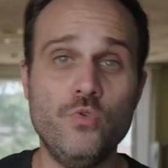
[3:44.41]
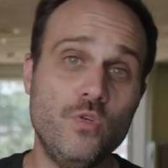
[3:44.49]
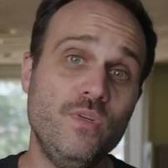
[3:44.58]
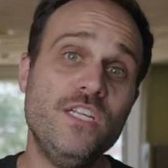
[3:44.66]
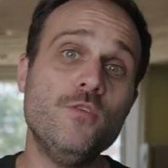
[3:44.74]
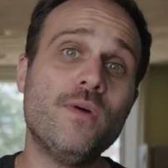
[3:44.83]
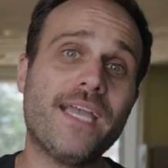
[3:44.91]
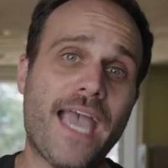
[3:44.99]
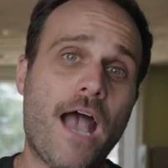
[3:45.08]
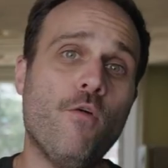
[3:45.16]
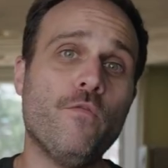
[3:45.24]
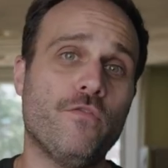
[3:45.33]
You need to
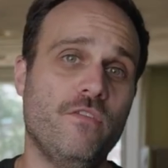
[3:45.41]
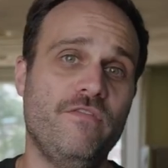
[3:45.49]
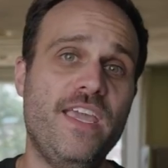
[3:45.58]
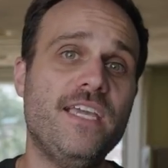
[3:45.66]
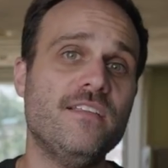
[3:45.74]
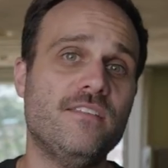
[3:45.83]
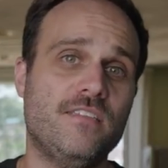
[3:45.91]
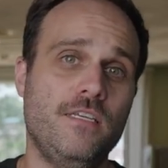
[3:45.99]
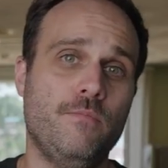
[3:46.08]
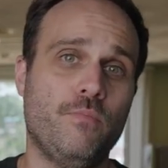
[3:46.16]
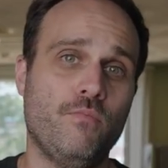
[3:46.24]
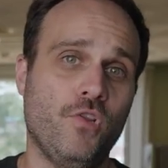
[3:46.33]
account for a
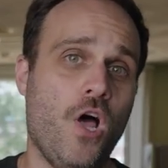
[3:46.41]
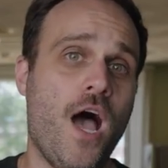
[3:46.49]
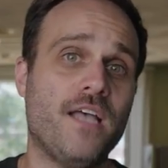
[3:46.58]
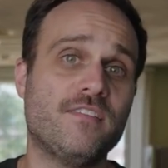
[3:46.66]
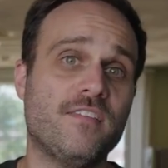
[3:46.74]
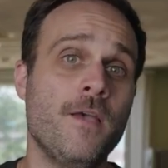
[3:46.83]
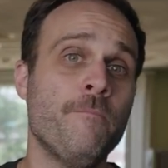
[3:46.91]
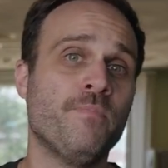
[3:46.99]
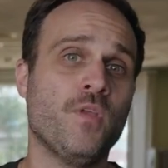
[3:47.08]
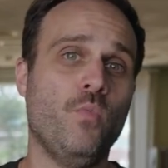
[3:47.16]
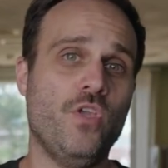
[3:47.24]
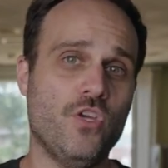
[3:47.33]
vacancy loss
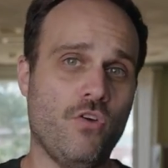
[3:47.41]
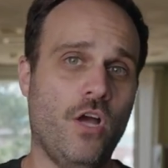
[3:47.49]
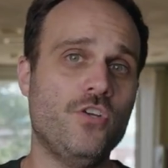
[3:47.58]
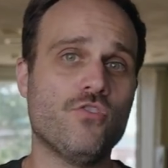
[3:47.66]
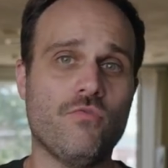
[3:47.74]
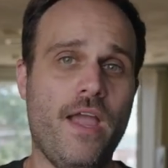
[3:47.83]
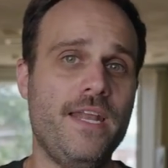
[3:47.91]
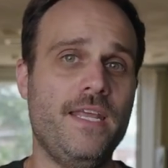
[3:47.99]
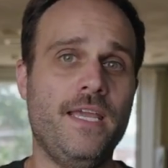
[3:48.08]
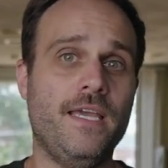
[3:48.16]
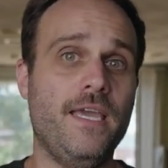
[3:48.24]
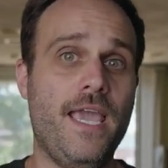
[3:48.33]
when you're
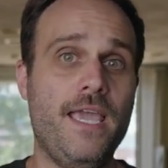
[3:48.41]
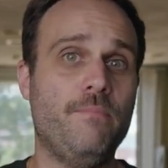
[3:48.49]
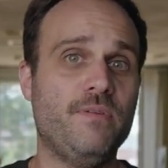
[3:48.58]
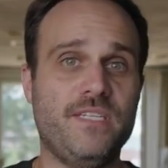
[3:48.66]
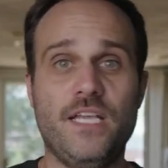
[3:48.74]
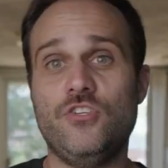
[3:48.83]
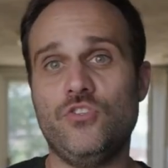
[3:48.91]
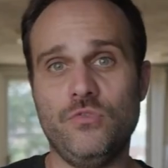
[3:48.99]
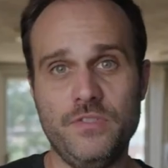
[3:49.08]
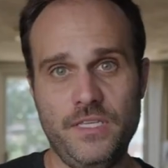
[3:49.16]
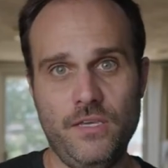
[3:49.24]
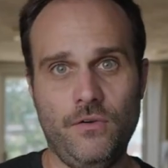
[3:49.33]
underwriting a
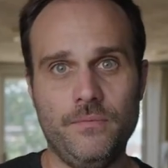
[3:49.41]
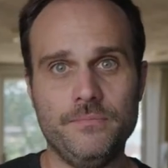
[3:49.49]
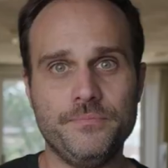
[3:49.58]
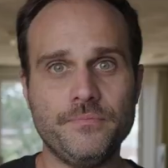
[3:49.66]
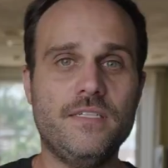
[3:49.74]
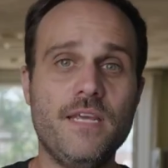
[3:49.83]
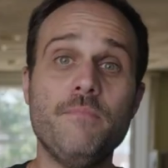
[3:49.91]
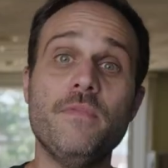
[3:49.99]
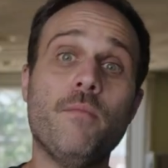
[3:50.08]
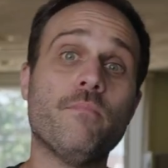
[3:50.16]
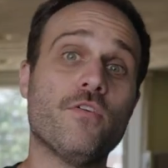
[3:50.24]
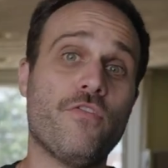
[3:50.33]
potential deal. Tip
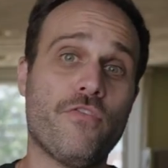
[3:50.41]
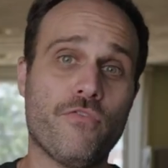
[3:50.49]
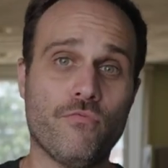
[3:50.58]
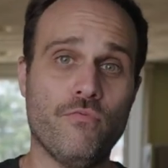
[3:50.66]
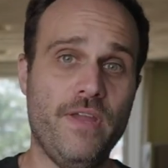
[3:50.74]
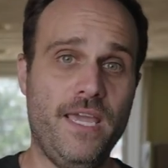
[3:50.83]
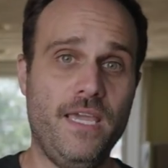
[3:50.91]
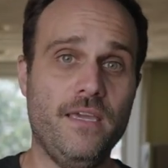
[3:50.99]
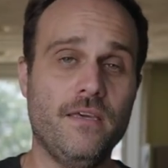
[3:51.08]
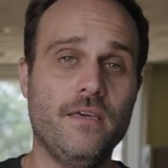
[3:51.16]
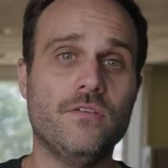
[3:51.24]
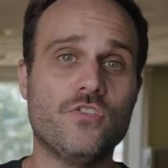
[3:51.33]
number 3,
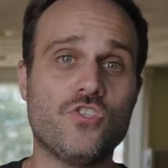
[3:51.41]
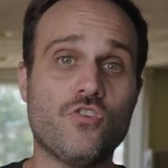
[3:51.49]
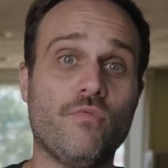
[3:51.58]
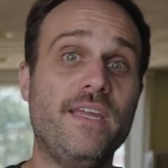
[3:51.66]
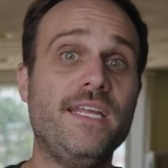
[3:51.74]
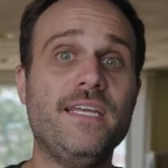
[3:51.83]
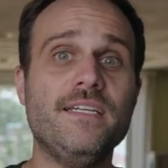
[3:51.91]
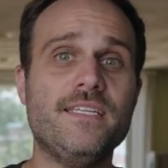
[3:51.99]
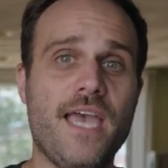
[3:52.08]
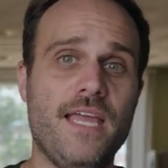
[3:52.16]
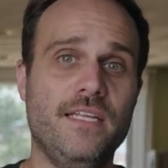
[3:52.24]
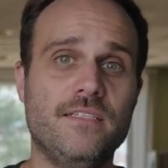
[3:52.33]
screening
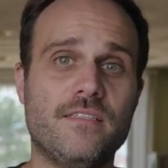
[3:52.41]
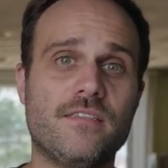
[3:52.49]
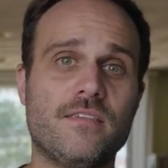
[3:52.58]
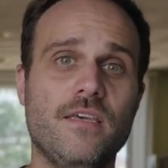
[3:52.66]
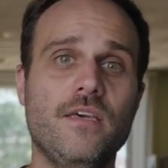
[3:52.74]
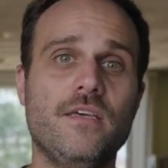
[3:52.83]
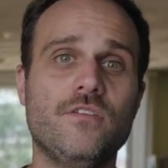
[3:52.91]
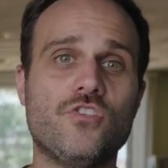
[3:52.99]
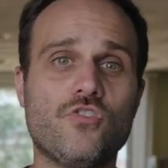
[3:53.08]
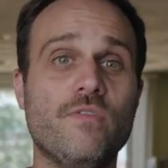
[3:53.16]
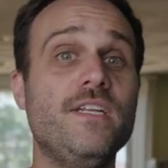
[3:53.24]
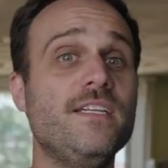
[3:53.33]
tenants.
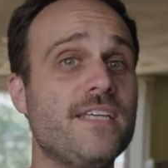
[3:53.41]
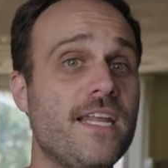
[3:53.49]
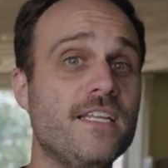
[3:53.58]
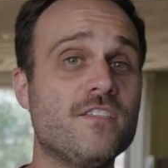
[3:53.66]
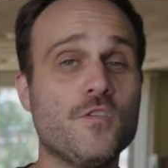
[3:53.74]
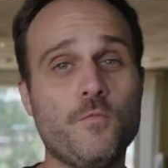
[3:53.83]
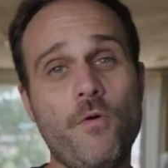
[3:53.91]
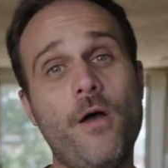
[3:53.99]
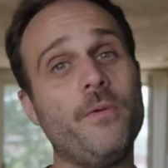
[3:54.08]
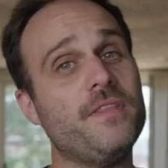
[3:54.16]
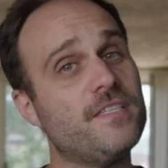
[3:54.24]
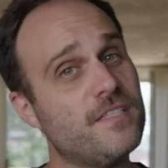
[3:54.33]
Screening tenants is
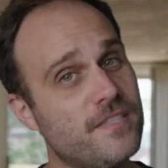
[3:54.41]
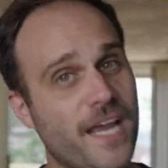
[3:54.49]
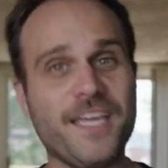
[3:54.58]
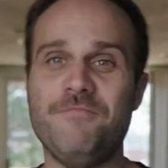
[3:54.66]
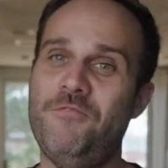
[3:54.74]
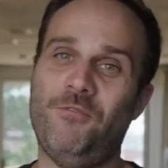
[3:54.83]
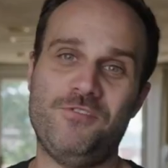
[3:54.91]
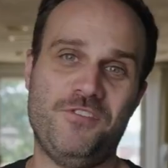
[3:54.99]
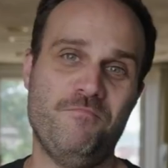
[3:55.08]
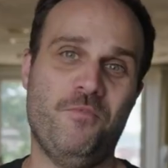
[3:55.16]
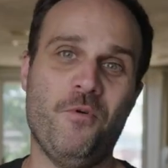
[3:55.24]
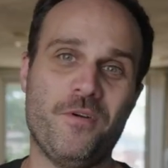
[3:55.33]
probably the second most
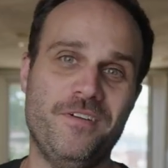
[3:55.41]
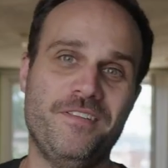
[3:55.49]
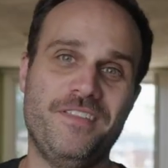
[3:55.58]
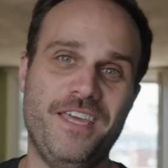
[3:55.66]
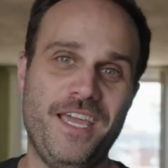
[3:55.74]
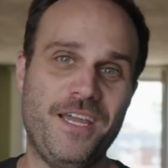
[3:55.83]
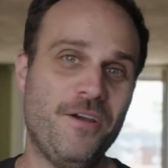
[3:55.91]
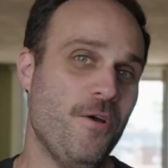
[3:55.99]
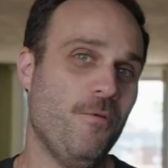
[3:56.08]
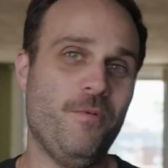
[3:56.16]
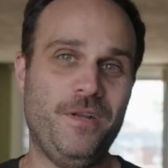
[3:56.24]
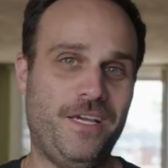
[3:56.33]
important thing
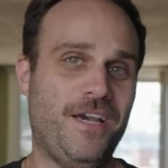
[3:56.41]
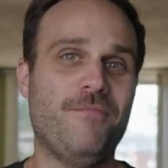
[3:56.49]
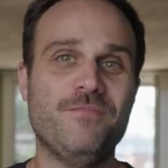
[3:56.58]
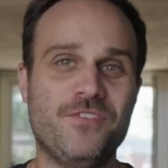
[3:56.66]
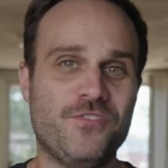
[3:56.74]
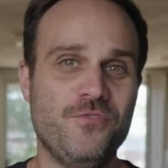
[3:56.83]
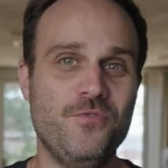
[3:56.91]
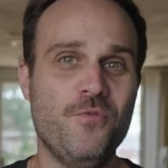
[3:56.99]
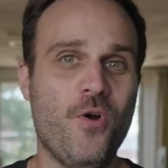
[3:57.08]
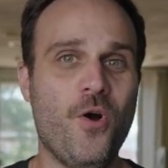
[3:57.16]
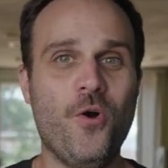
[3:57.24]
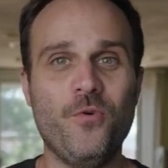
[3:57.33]
when it comes
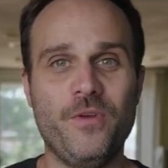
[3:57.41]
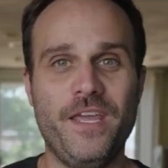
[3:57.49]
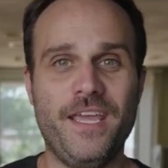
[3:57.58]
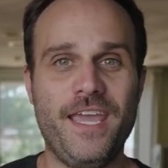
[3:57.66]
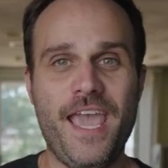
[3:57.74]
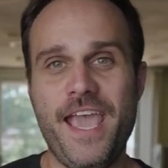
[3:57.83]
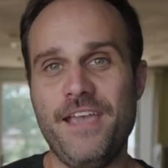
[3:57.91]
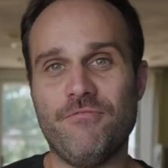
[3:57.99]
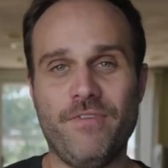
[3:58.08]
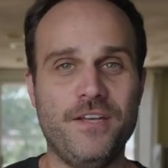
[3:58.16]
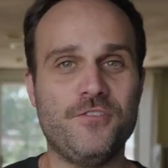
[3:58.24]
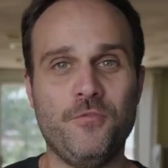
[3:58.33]
to owning a
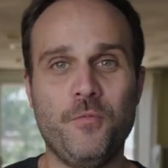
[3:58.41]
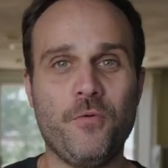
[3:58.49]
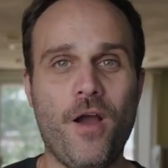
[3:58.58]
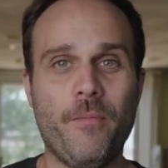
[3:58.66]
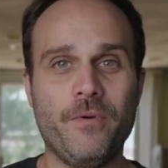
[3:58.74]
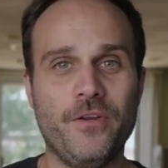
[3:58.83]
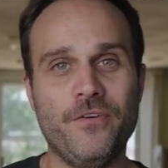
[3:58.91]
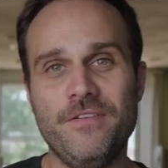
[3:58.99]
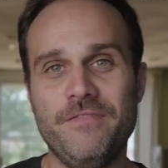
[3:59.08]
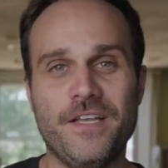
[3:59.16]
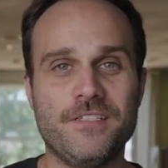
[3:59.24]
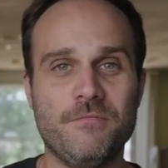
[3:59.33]
rental property or
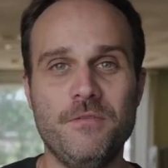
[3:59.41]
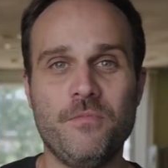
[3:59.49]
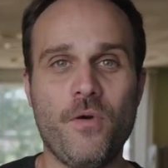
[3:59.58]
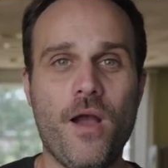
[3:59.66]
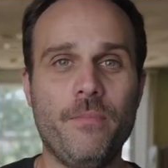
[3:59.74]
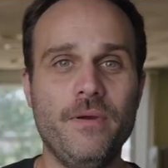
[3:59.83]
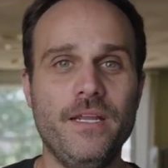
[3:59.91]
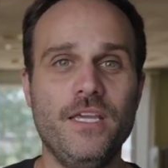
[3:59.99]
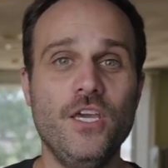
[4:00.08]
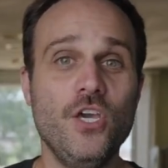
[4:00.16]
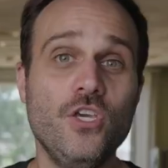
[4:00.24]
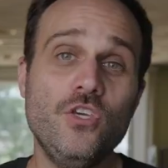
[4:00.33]
investment
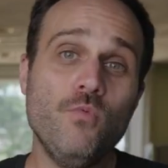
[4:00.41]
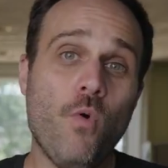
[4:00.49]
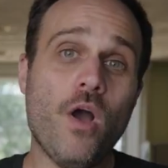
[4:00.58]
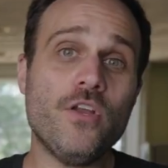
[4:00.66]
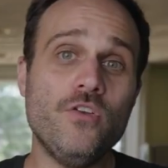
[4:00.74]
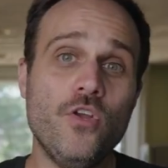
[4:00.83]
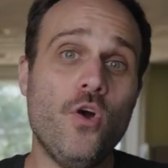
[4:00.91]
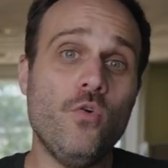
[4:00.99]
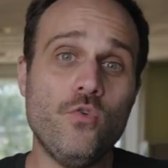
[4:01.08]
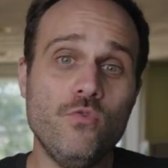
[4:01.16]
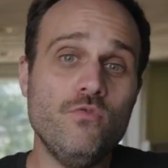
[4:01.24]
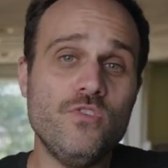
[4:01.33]
property. You want to
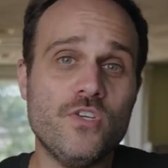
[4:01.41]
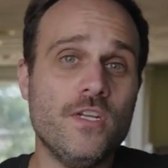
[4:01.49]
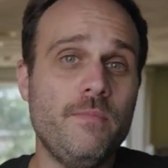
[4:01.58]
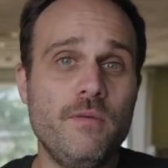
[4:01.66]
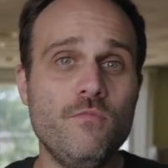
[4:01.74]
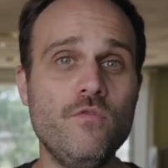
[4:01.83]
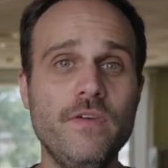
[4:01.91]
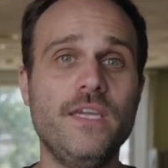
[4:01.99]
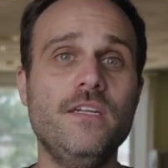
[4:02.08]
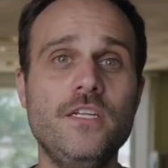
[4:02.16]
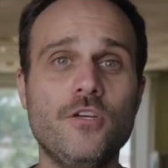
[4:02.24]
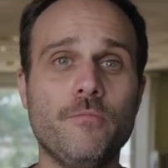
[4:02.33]
know who's going to be moving
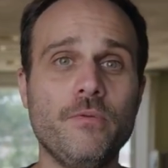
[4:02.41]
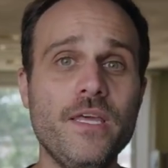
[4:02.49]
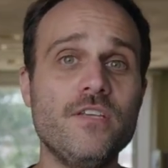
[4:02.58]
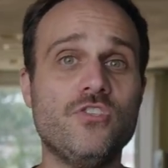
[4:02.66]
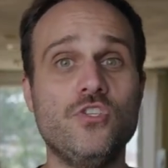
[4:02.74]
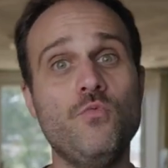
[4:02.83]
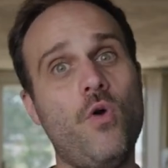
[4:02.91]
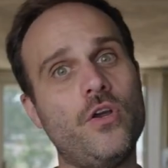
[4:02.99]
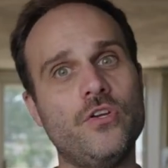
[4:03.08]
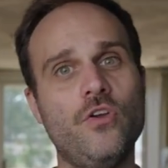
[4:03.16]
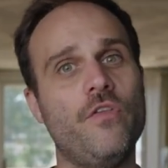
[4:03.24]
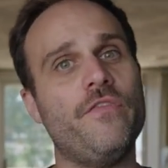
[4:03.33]
into your place. You want
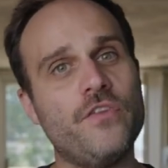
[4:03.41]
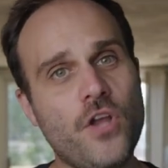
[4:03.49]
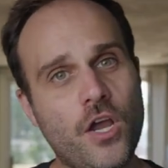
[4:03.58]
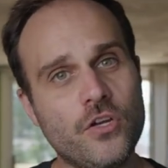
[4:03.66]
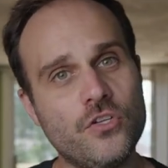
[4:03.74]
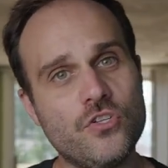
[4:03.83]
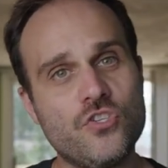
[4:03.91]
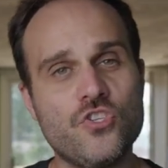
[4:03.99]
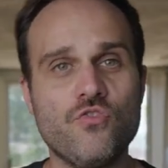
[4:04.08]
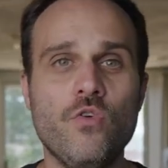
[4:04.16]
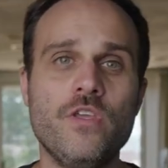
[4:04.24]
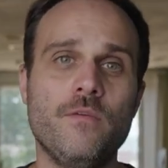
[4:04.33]
to know that they're not going to
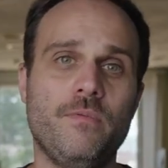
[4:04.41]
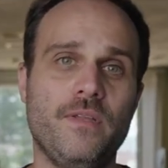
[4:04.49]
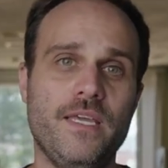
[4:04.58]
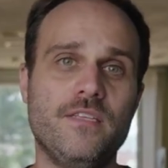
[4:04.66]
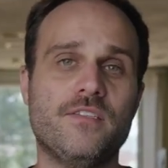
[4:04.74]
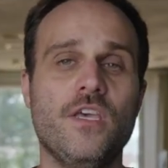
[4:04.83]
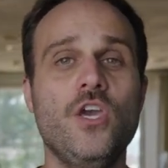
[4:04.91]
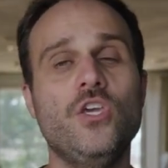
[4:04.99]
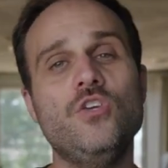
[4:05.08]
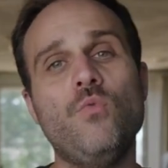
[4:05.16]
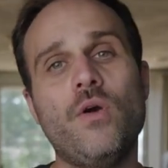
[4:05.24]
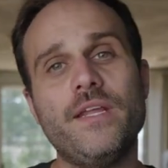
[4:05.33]
destroy the place.
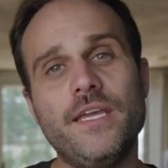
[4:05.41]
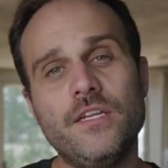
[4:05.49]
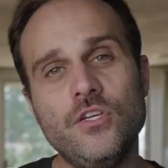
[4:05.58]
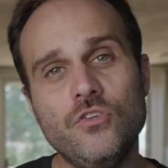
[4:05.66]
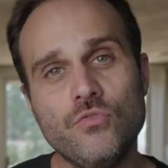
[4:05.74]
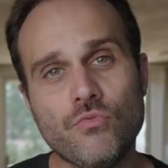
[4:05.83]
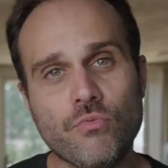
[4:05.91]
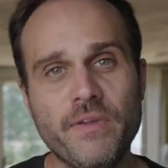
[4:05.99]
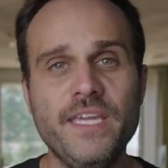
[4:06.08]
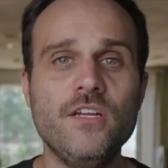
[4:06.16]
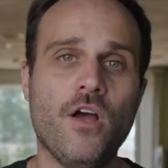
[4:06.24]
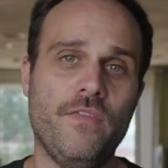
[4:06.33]
You want to get a good
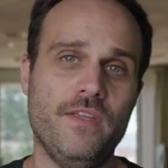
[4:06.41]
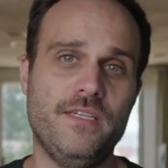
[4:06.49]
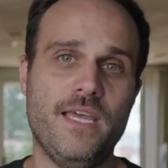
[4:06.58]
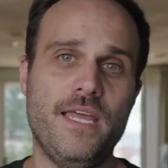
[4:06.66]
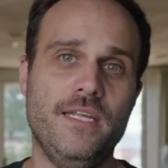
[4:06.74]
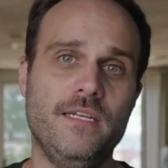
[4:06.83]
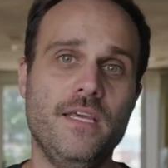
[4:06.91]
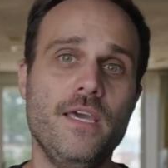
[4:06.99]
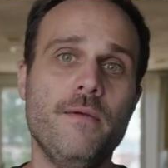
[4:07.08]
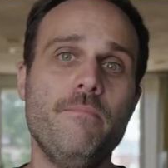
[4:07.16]
read on the tenant.